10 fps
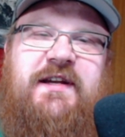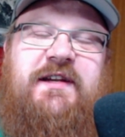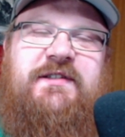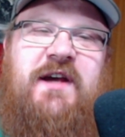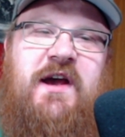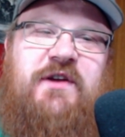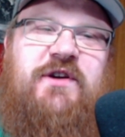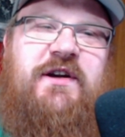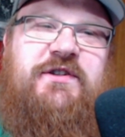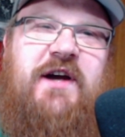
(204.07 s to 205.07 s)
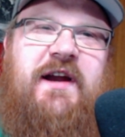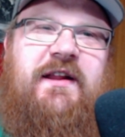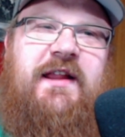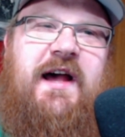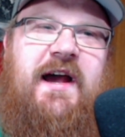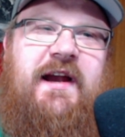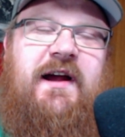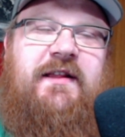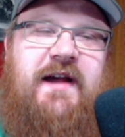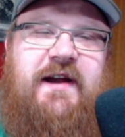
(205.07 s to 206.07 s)
and he's trying to shine a
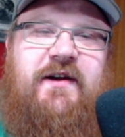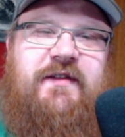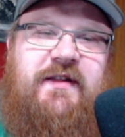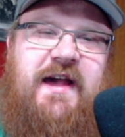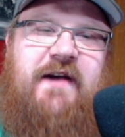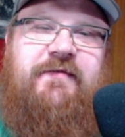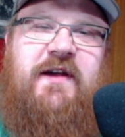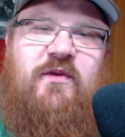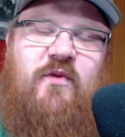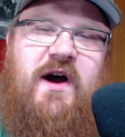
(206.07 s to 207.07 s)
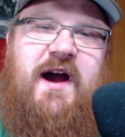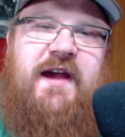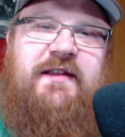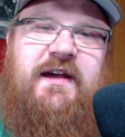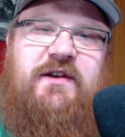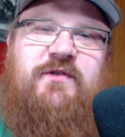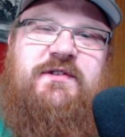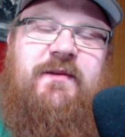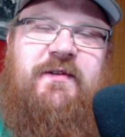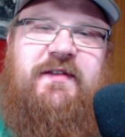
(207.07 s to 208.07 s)
light on the left and why they do
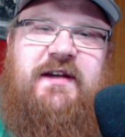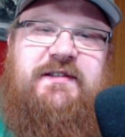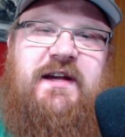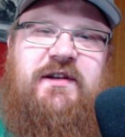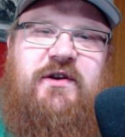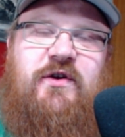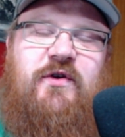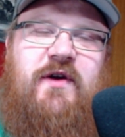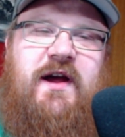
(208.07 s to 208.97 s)
some of the things they do.